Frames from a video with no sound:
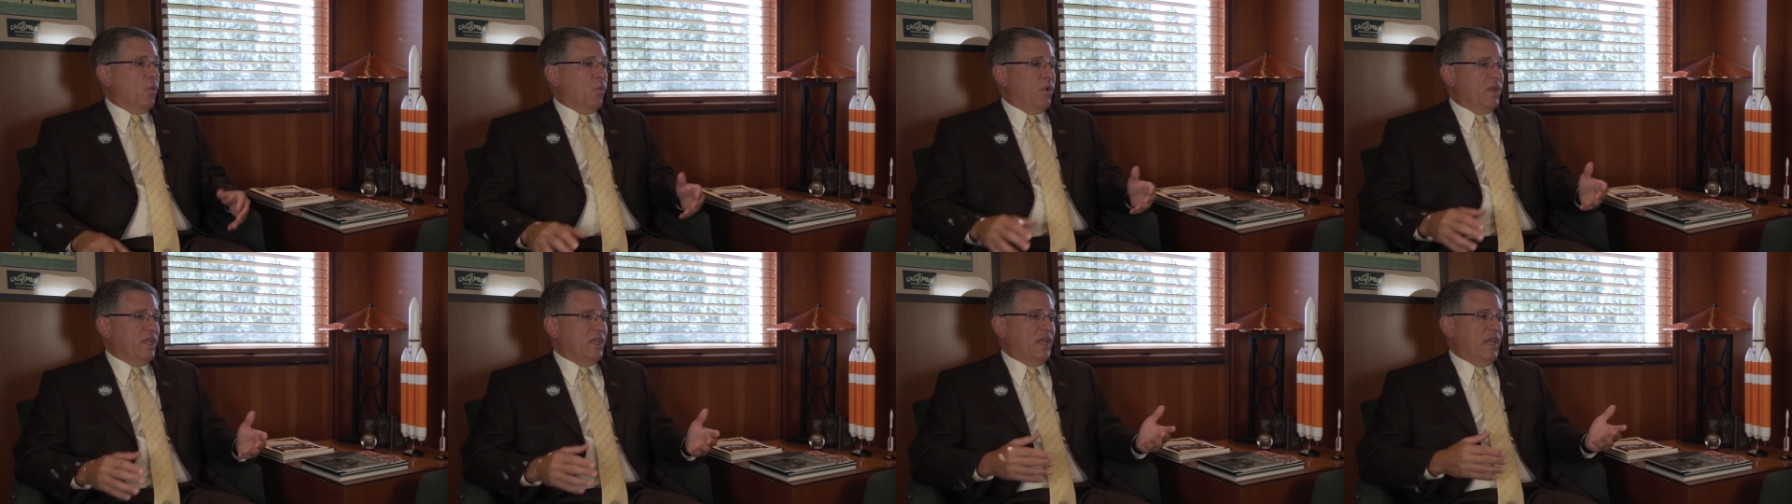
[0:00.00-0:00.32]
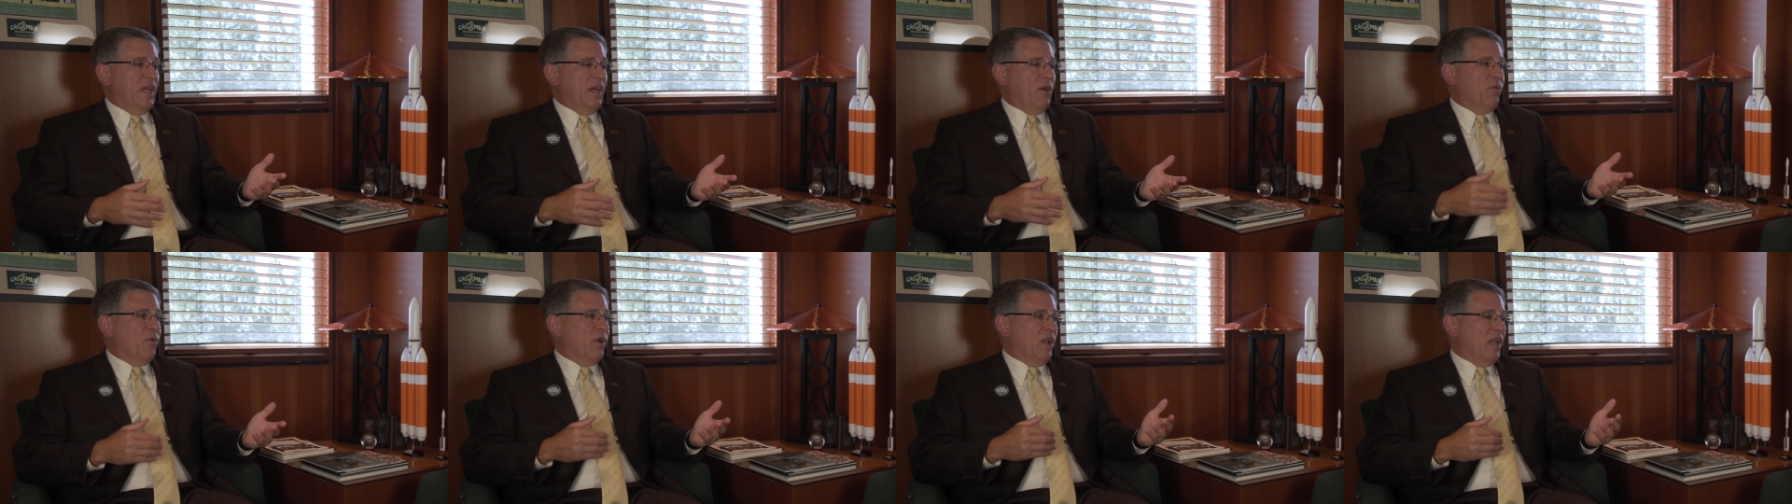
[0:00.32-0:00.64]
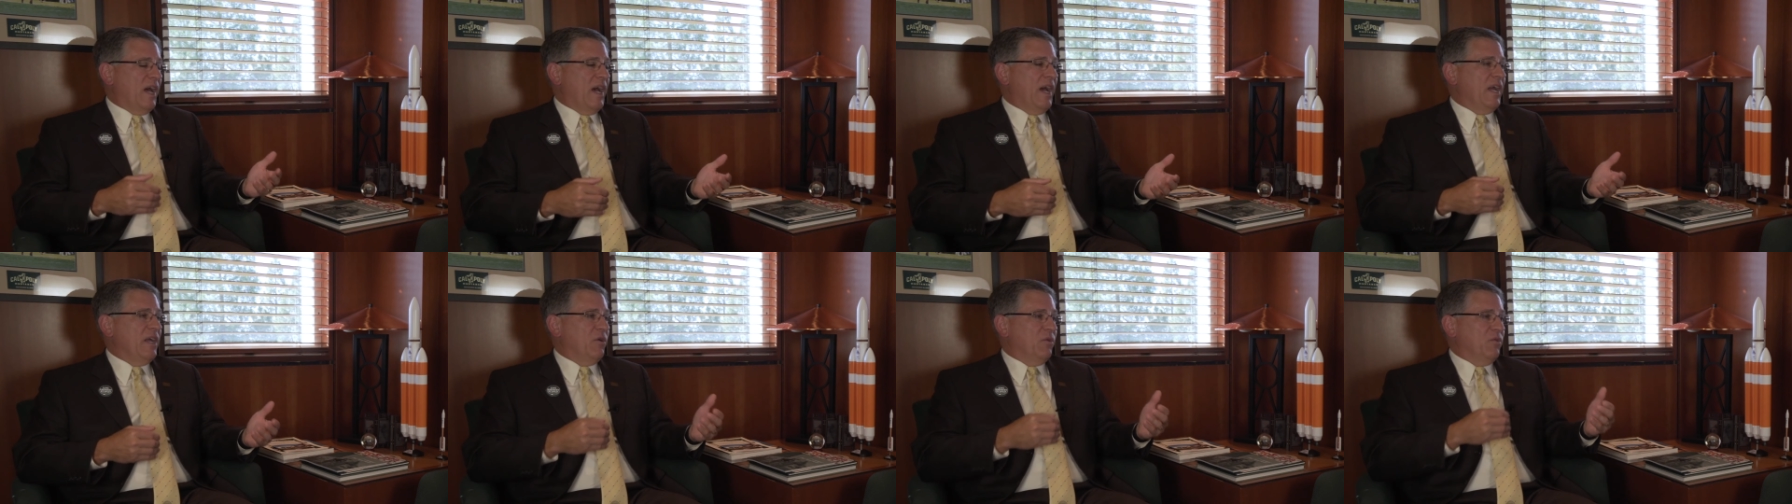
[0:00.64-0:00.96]
We can't
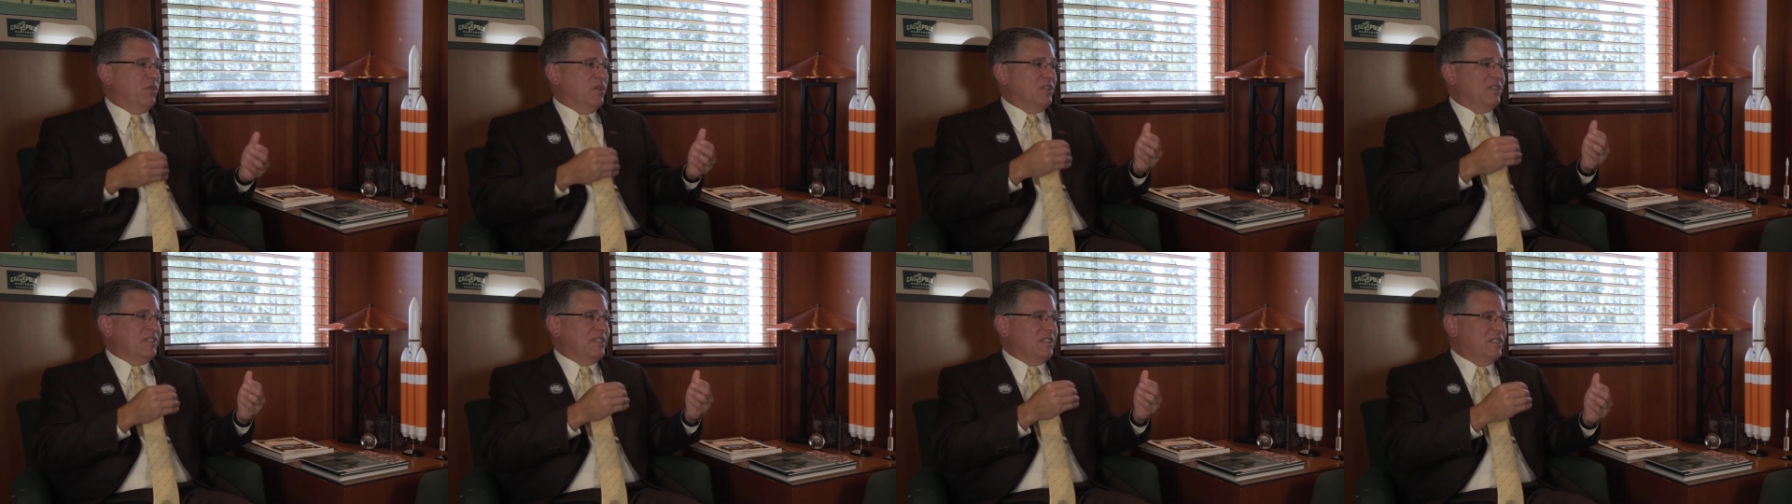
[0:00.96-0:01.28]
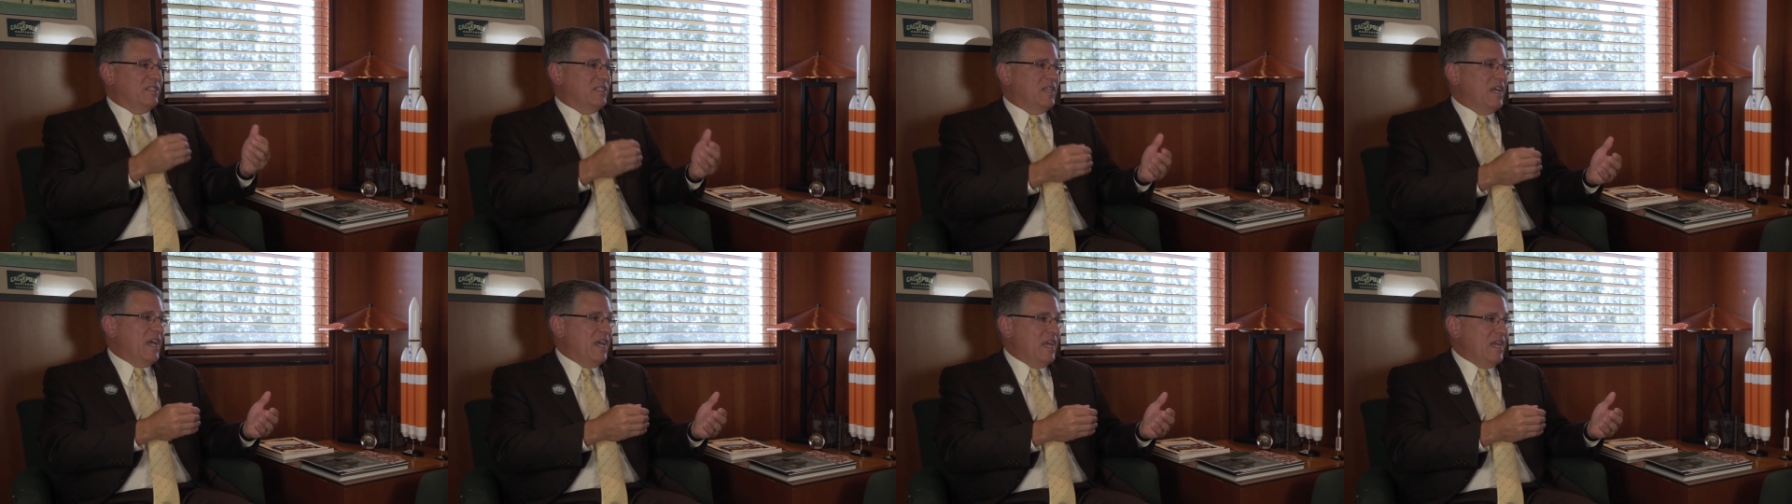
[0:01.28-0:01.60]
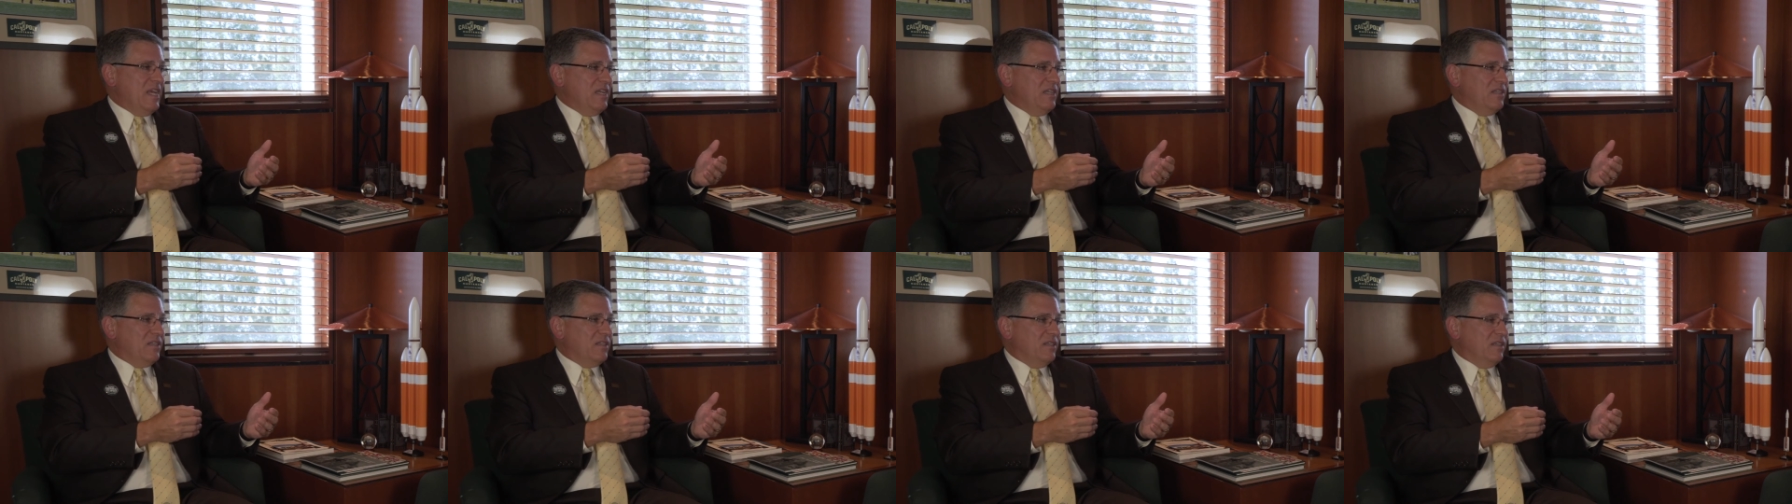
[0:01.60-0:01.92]
rely on the
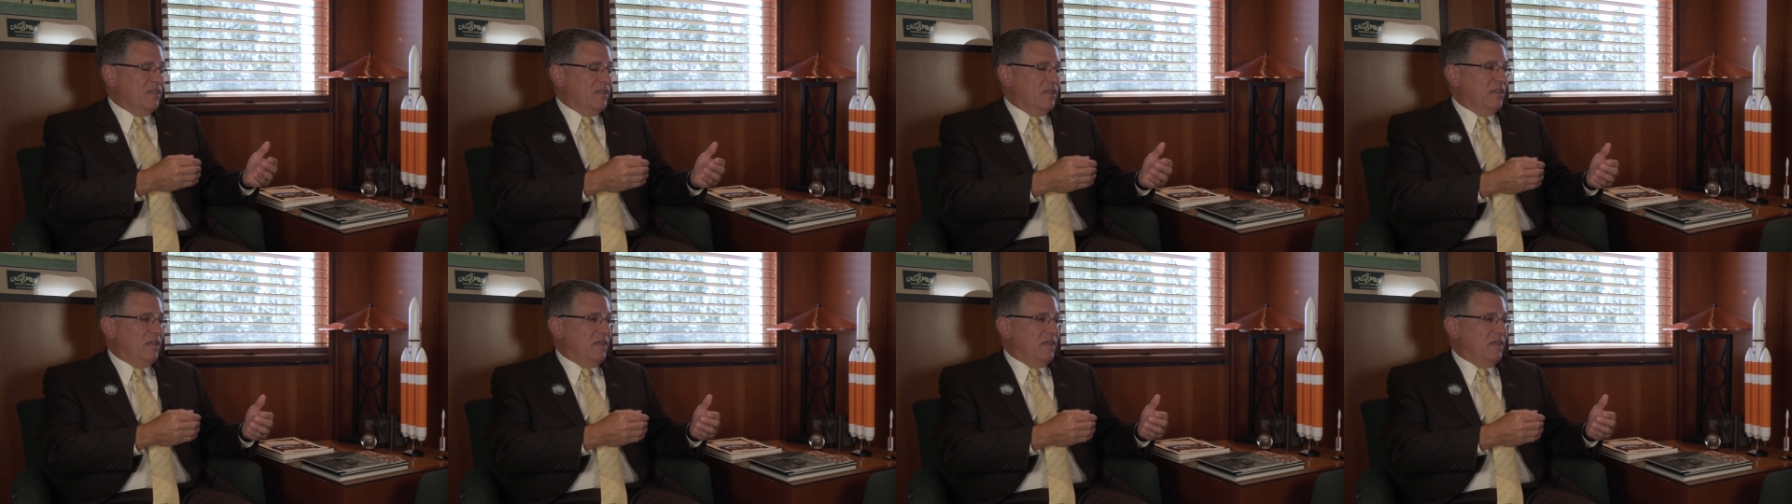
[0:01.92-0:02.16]
state